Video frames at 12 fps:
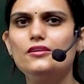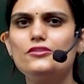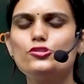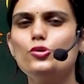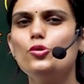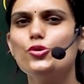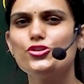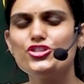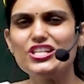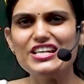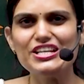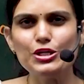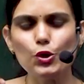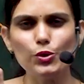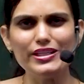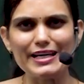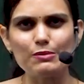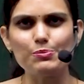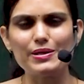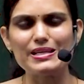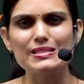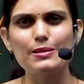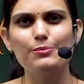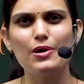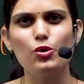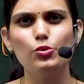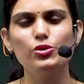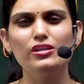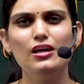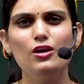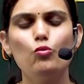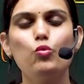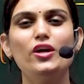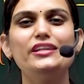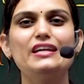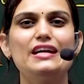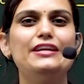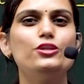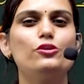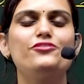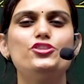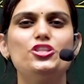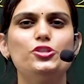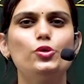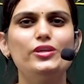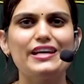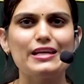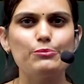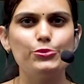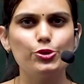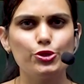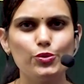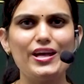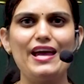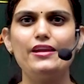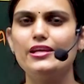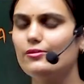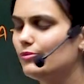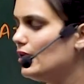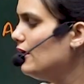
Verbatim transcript: So genotype is about what kind of genotype do you carry.